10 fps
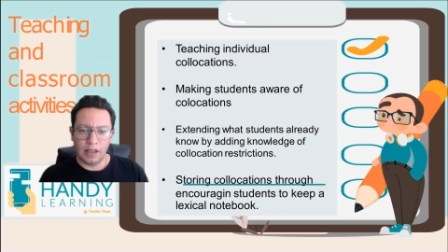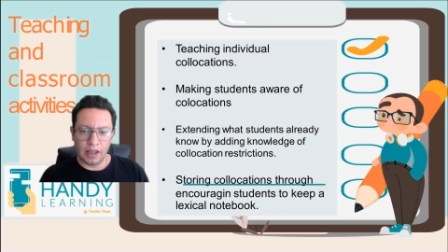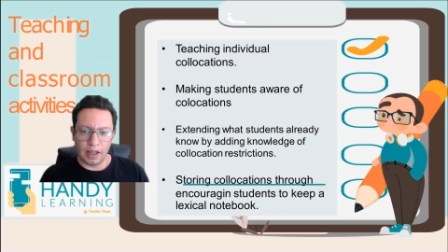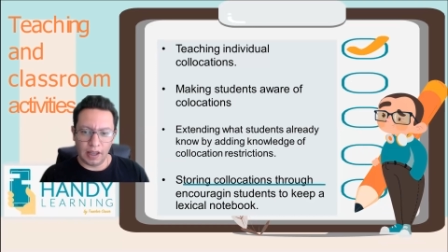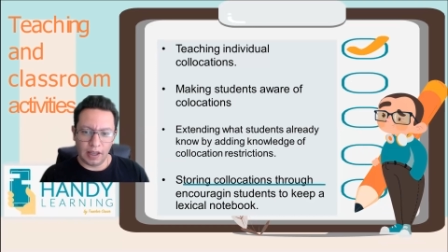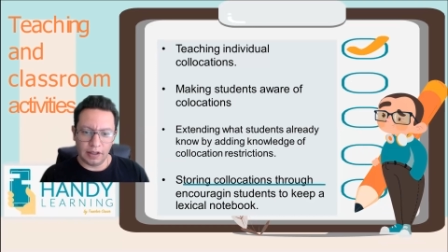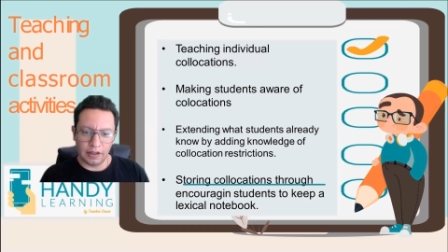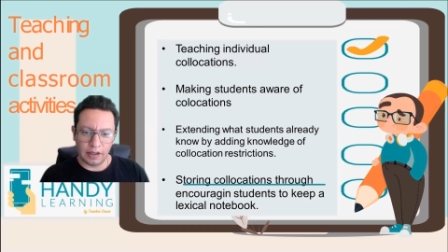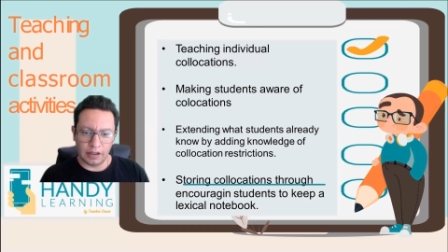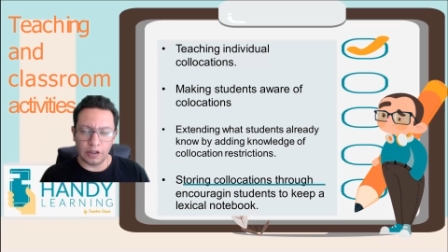
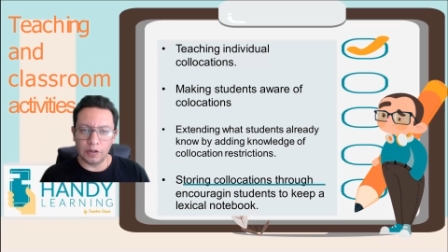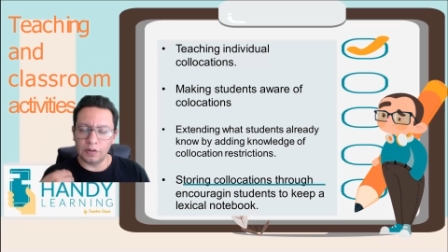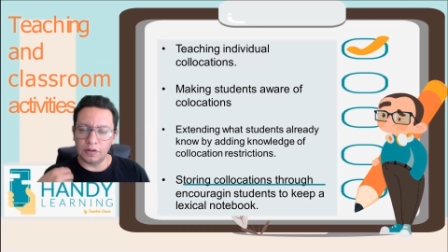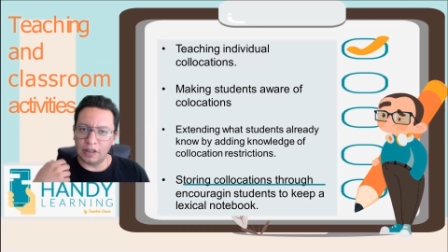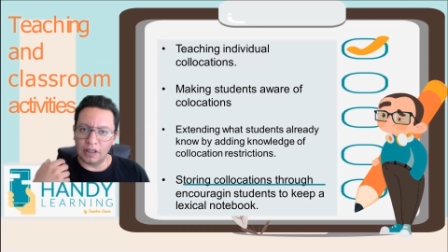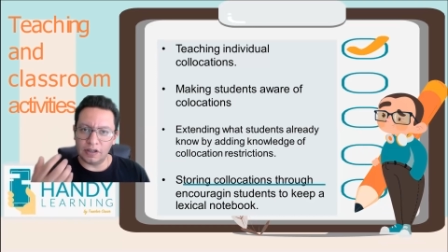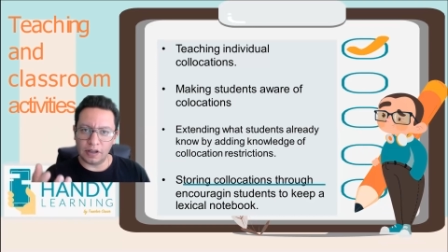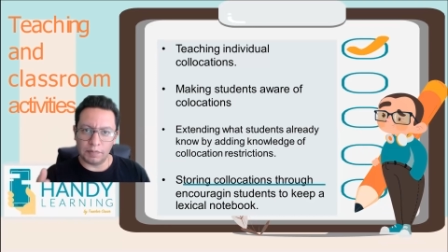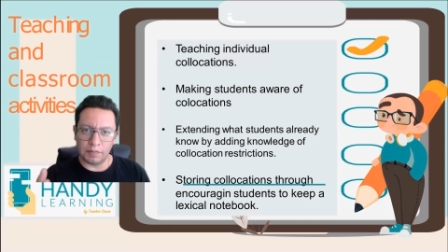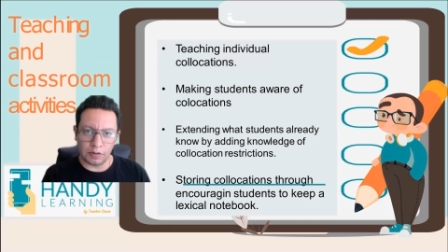and you teach
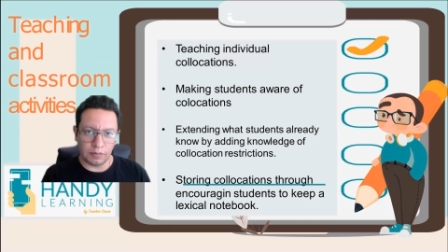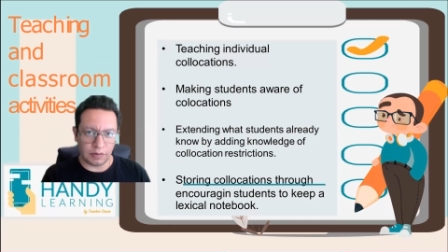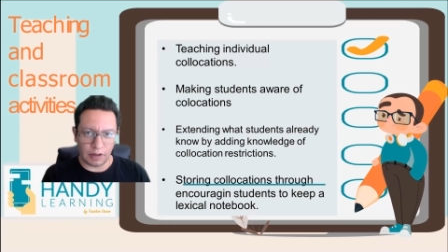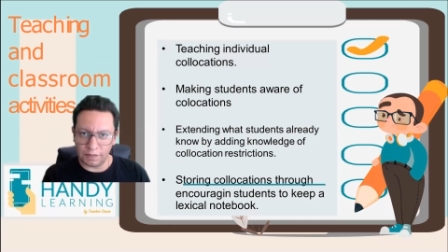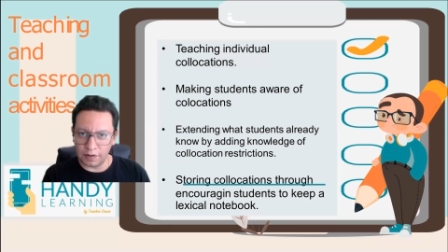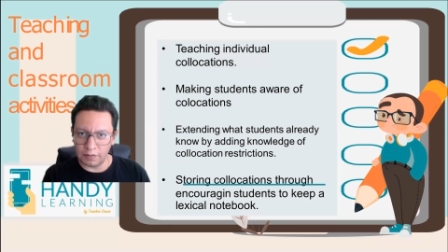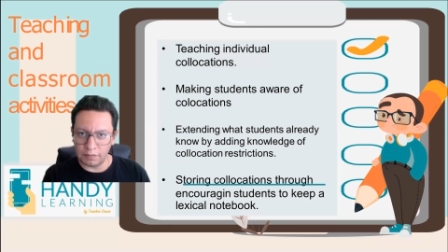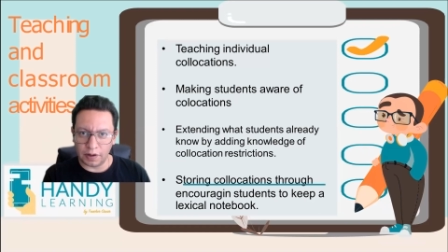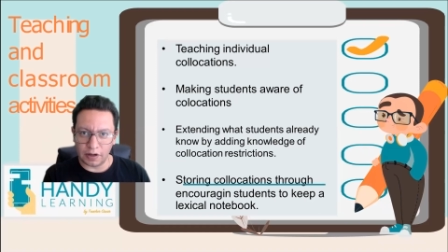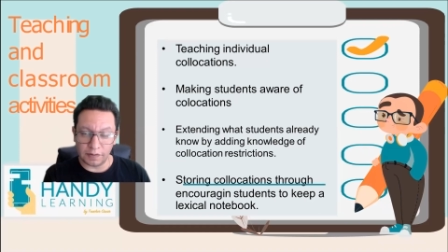them through
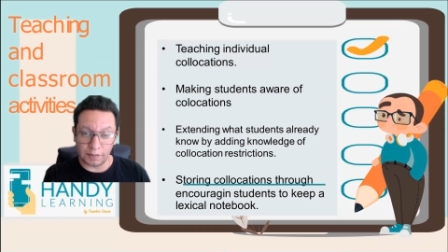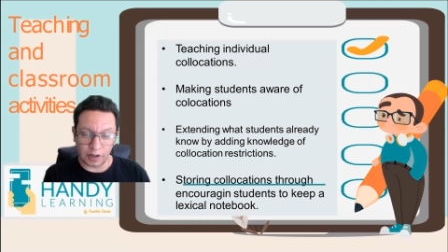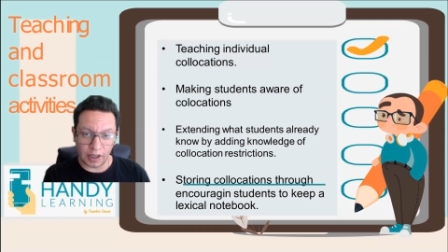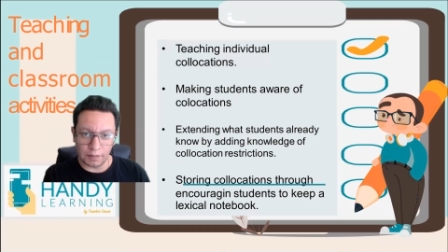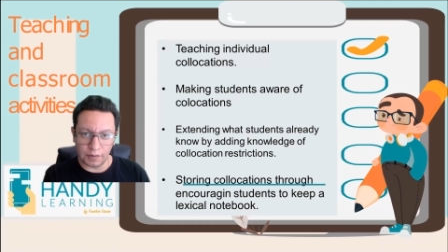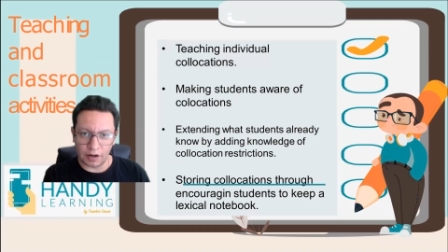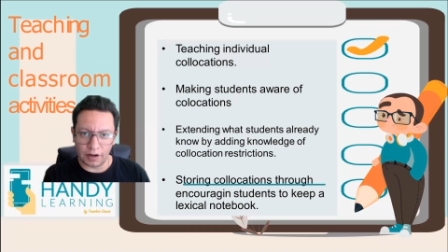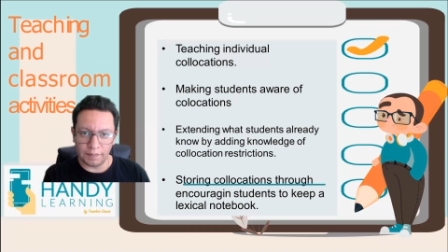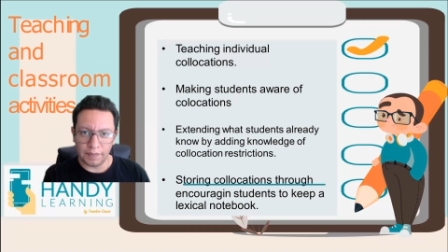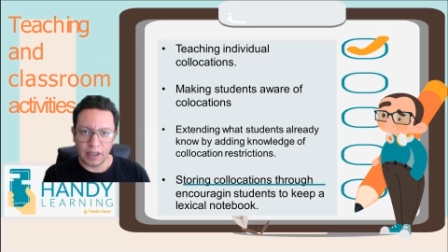different parts of
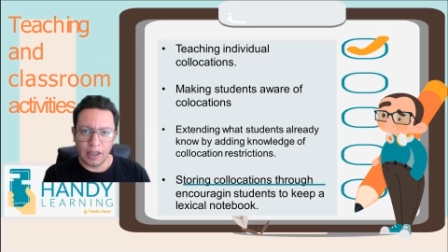vocabulary,